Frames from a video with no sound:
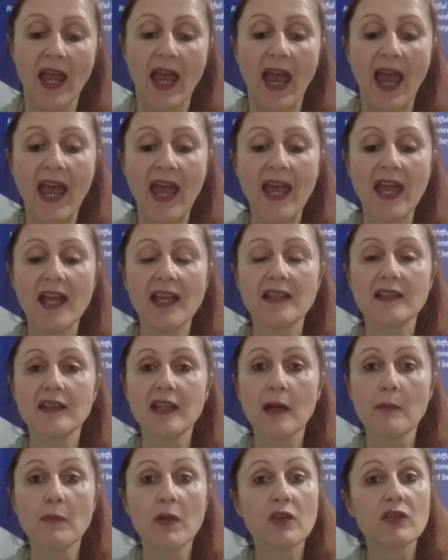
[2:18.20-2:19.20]
and
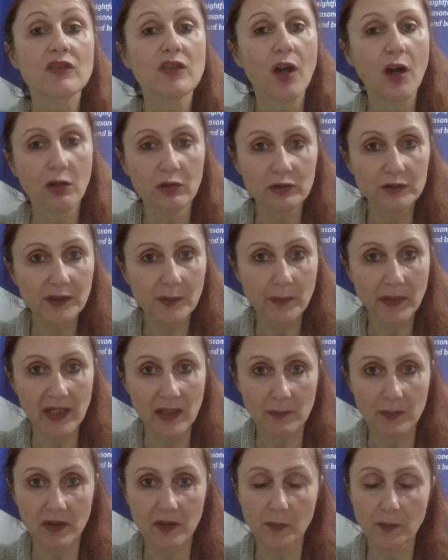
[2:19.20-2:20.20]
most older
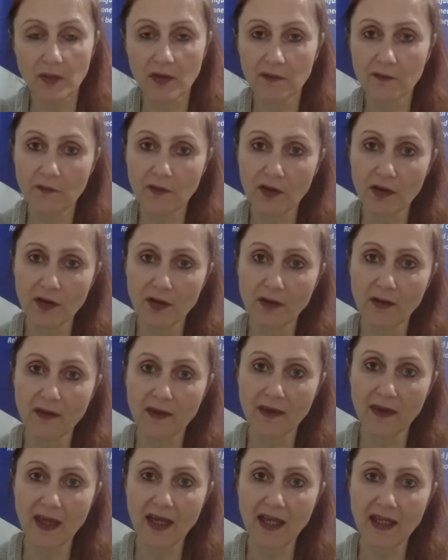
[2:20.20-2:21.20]
people prefer
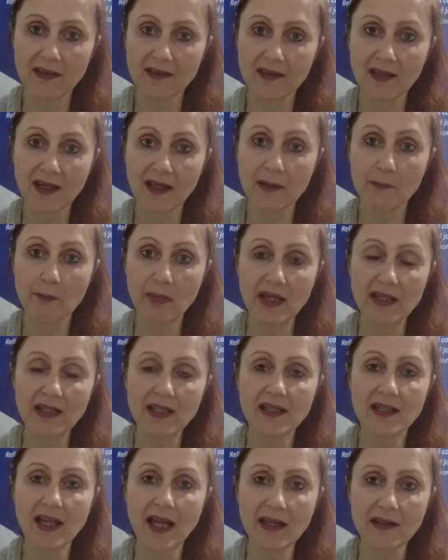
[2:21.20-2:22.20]
that
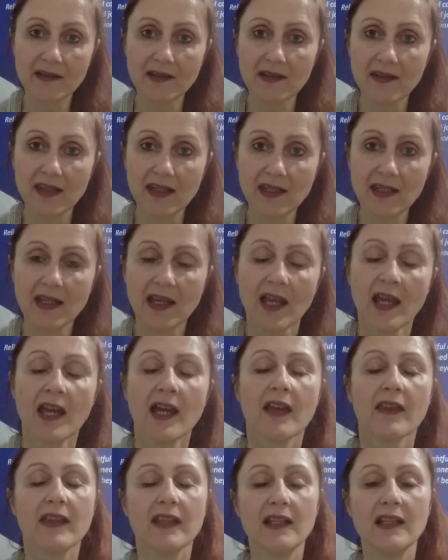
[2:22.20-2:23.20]
Benny Gantz, the
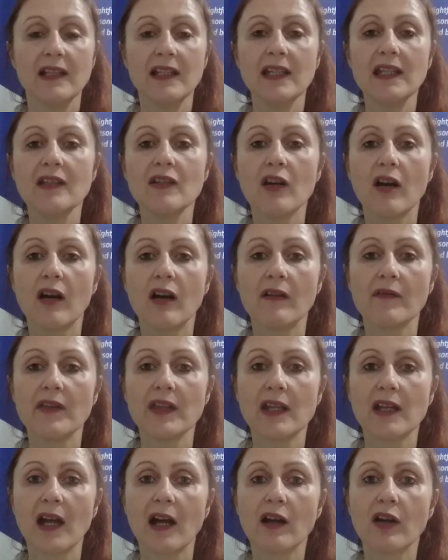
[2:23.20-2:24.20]
leader of the
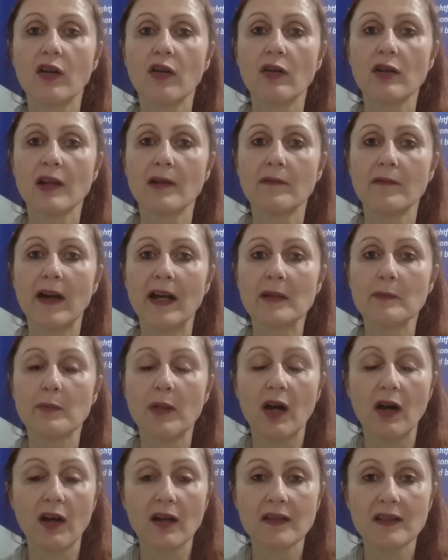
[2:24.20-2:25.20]
Kahol Levan
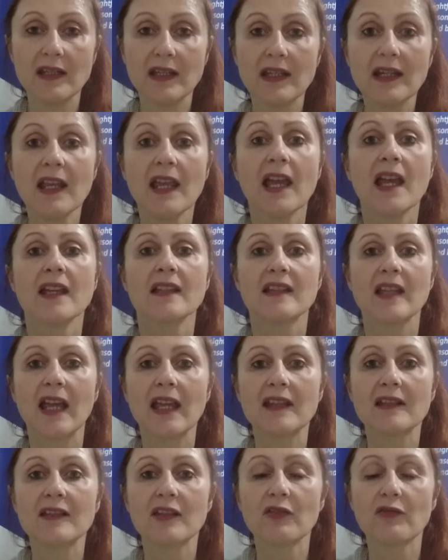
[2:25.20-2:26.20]
party,
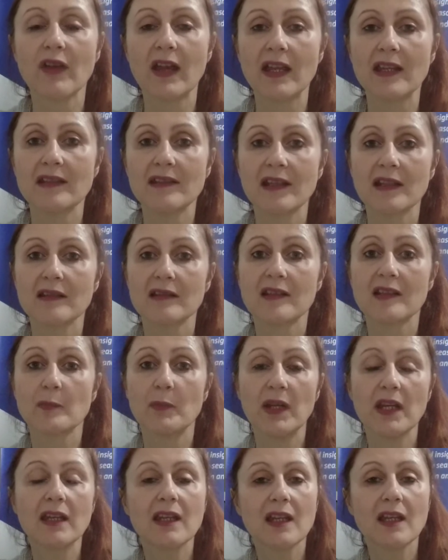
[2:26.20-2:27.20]
takes the reins. And
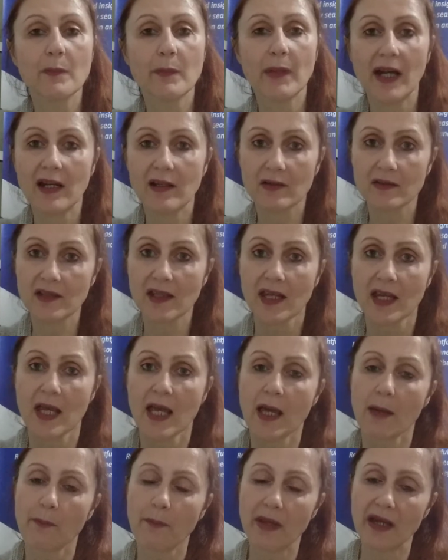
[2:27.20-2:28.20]
speaking about
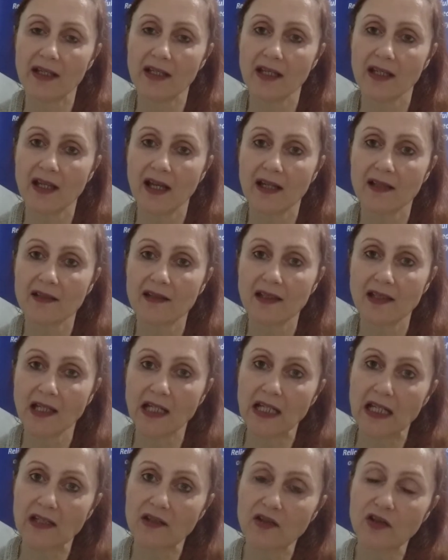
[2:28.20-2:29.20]
Benny Gantz in
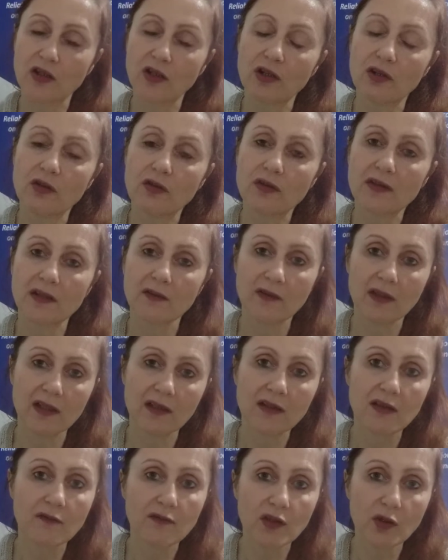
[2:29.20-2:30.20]
an exclusive
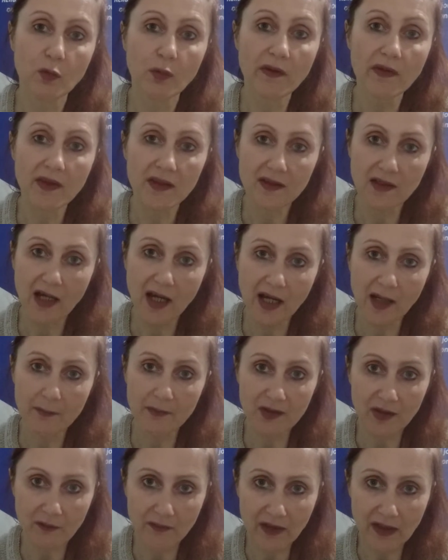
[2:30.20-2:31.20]
interview with the
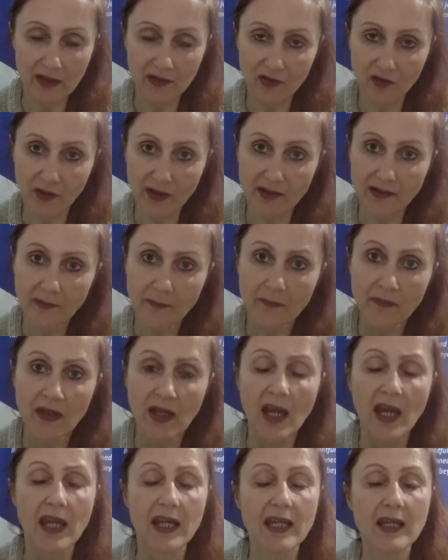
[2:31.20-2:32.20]
Times of Israel,
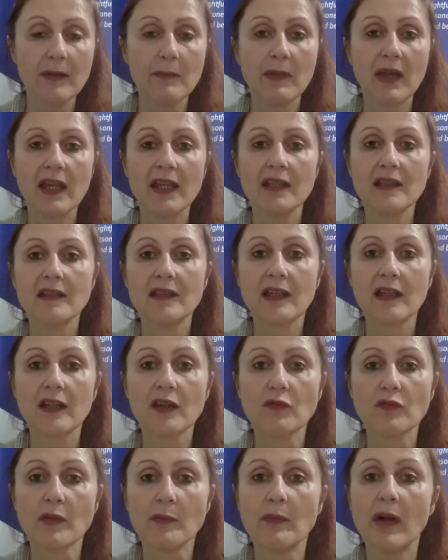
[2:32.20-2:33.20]
he made
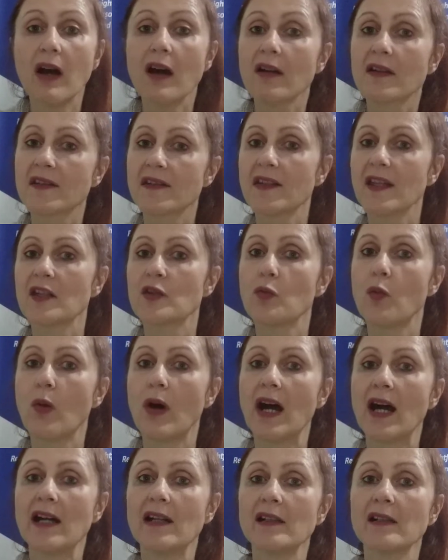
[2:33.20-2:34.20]
remarks that
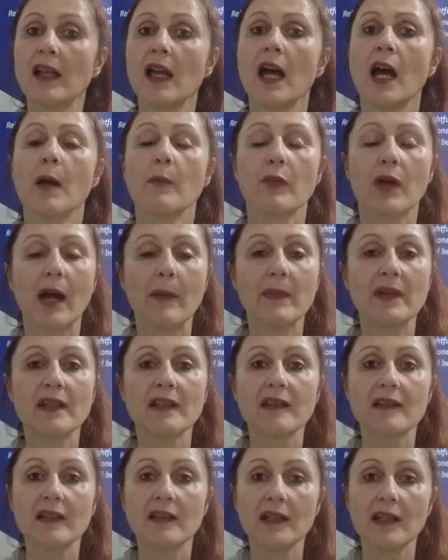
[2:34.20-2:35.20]
while Prime
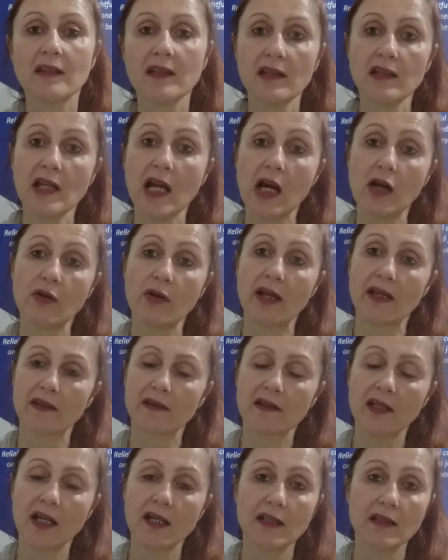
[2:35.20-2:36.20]
Minister Netanyahu has
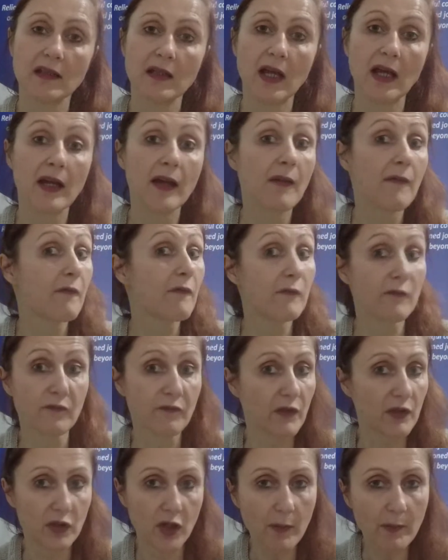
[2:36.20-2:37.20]
done
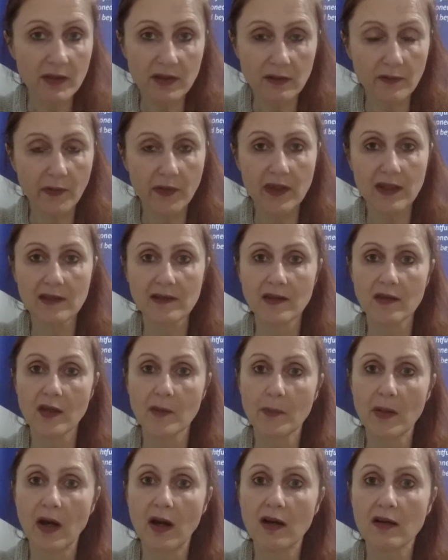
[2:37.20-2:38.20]
phenomenal things in the
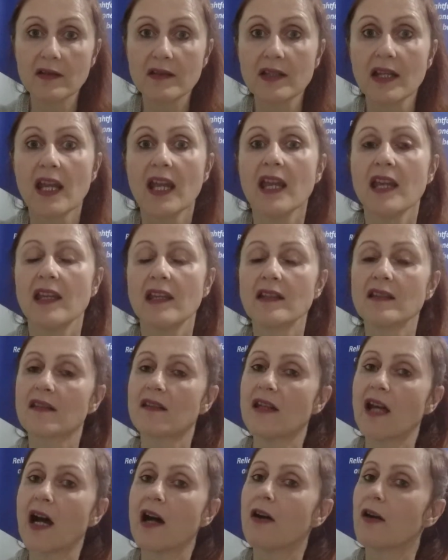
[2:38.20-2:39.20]
past, he is
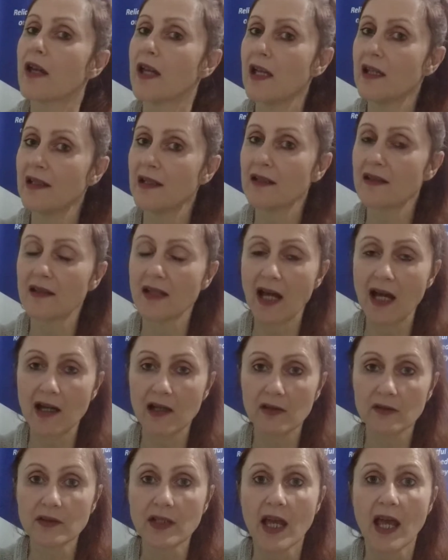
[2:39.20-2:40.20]
now heading
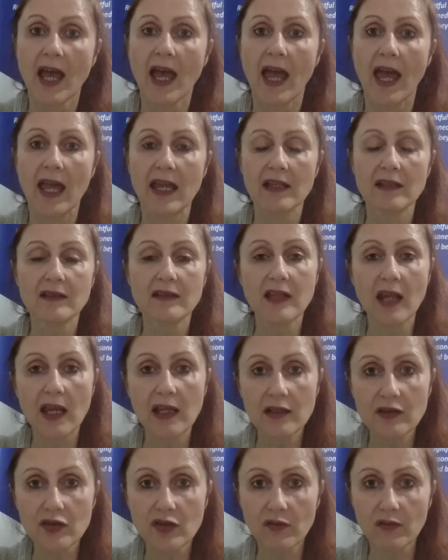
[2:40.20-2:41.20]
down a
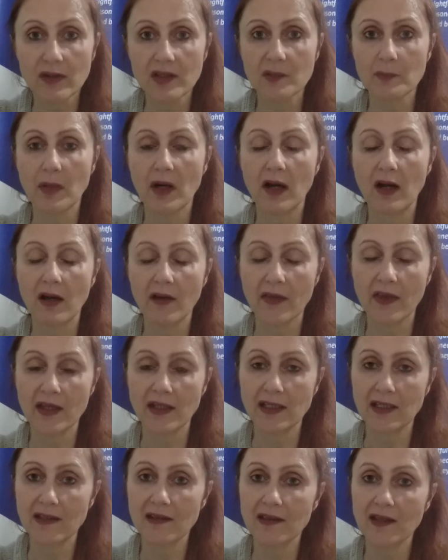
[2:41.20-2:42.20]
dangerous path,
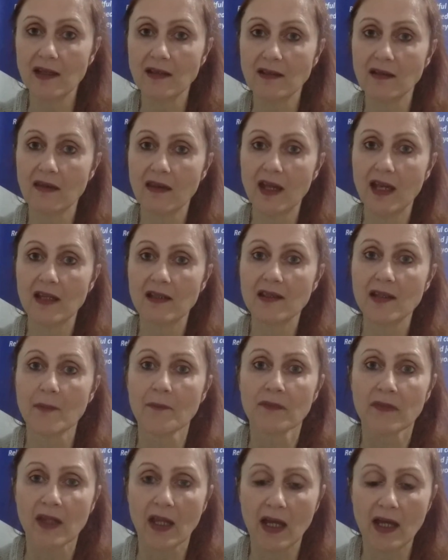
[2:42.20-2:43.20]
and he said that
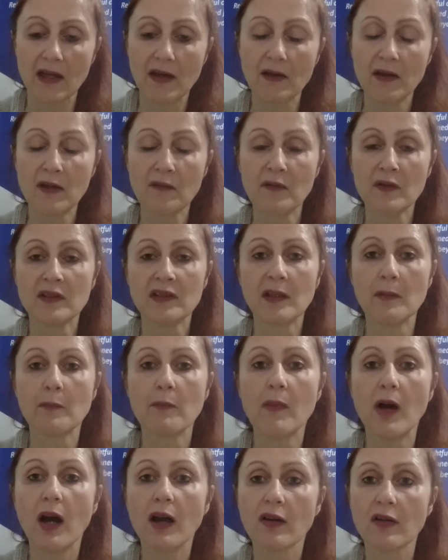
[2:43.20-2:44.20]
the
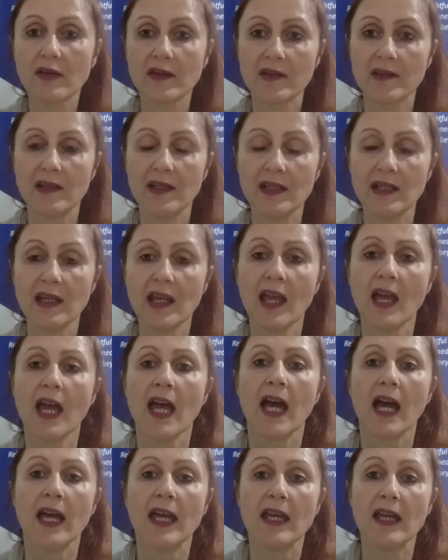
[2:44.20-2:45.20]
democracy
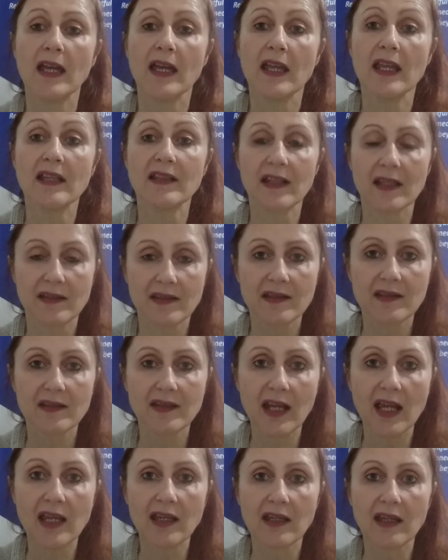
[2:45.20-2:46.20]
is at
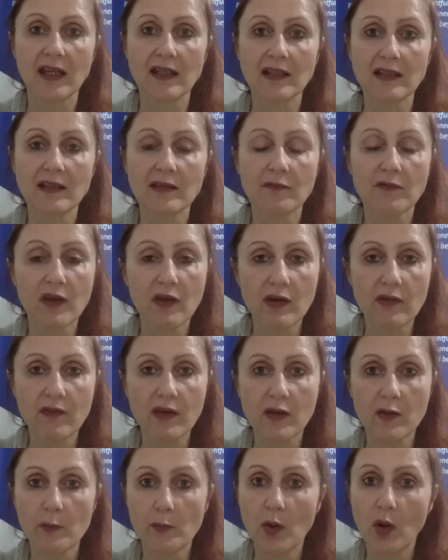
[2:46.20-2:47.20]
stake, and it's very,
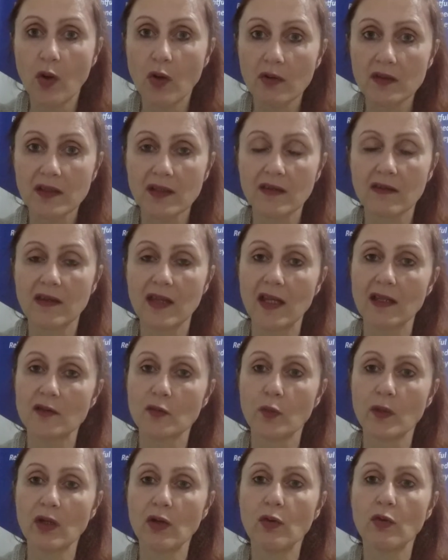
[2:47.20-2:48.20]
very important that
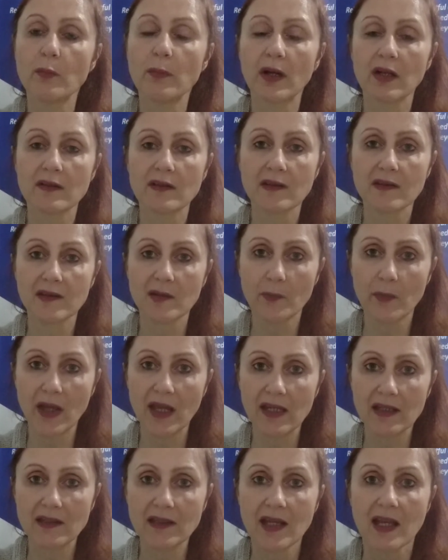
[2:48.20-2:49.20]
we all
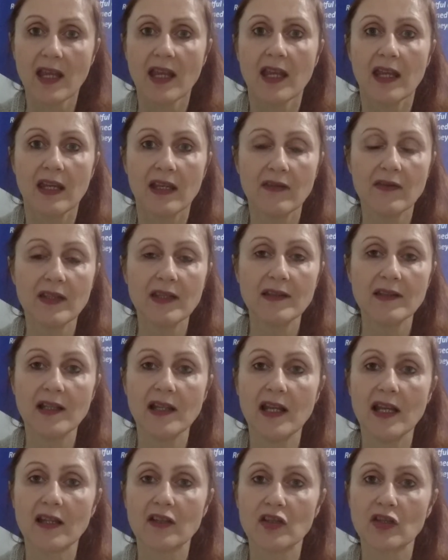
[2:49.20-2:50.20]
participate in these
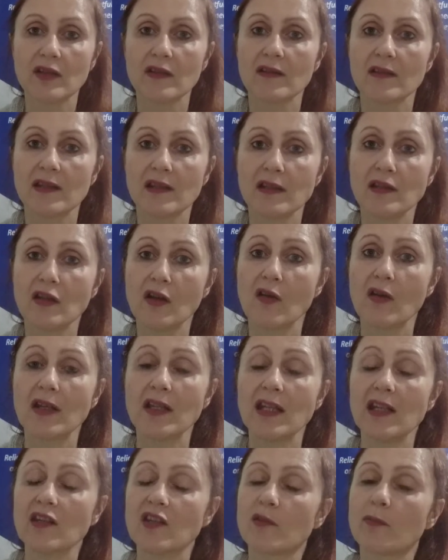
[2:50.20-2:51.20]
elections, you know.
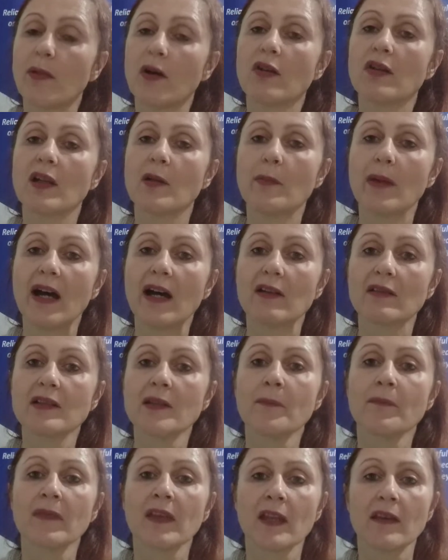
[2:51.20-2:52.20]
And he spoke about
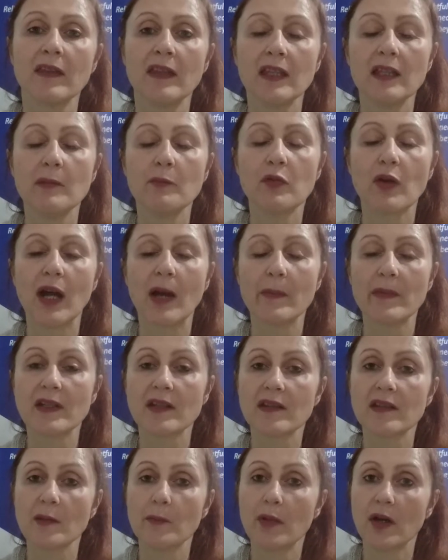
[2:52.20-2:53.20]
the Prime
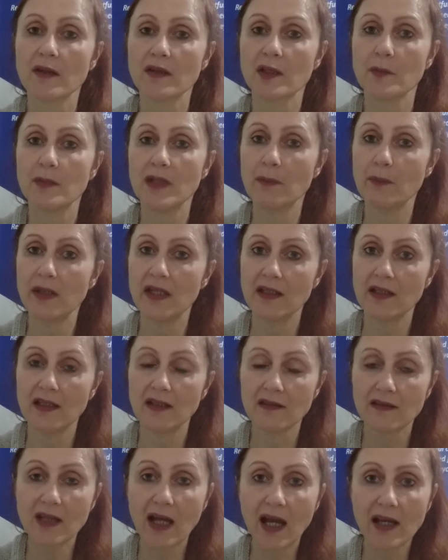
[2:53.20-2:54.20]
Minister possibly being
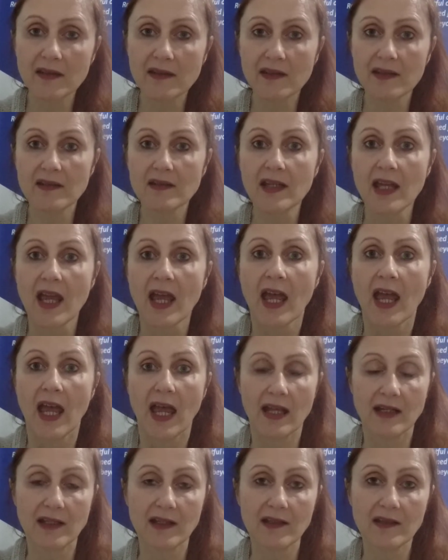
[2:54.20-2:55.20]
indicted,
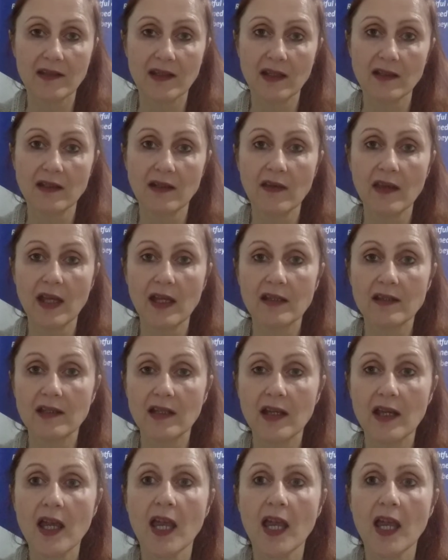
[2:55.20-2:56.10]
and he said that